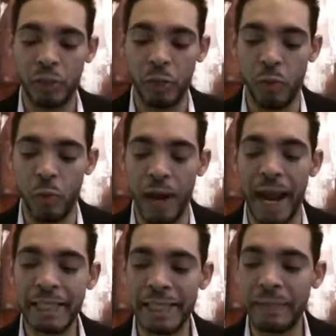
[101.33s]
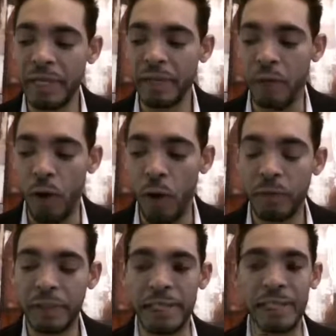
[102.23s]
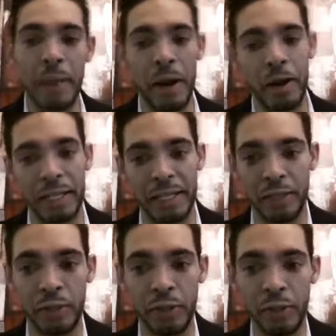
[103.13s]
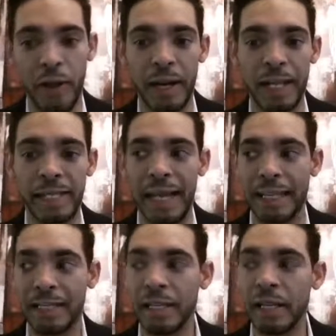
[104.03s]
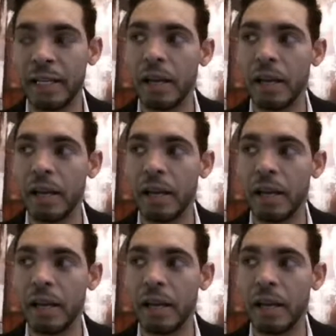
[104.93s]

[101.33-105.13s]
what I see being involved in the American Institute of Architects.